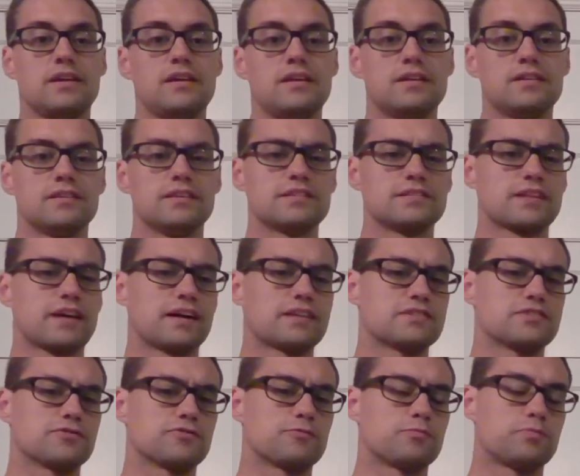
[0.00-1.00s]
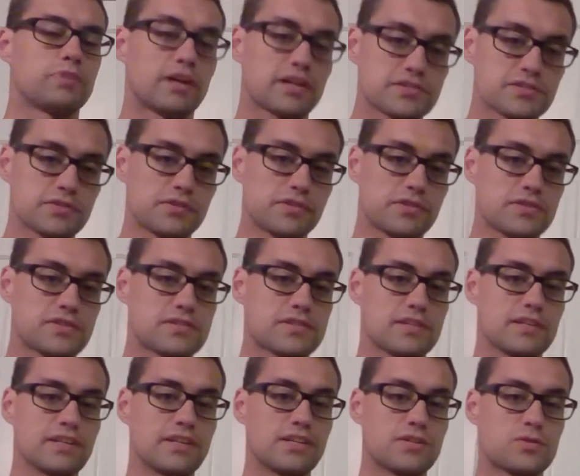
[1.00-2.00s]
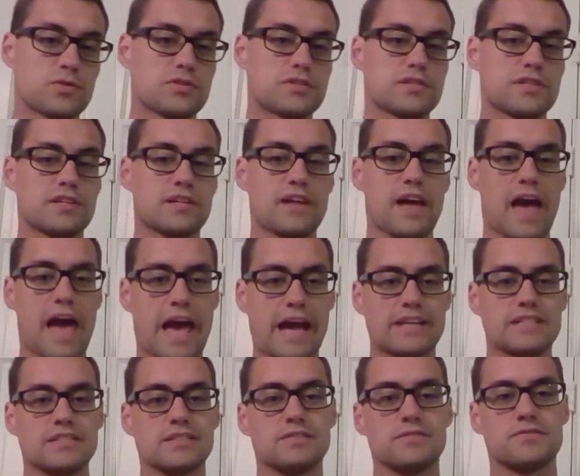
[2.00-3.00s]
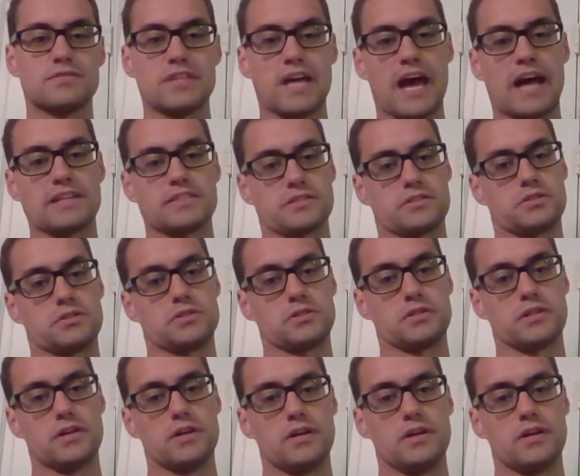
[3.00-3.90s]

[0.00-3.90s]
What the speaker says: these kinds of puzzles and interesting, active, tactical,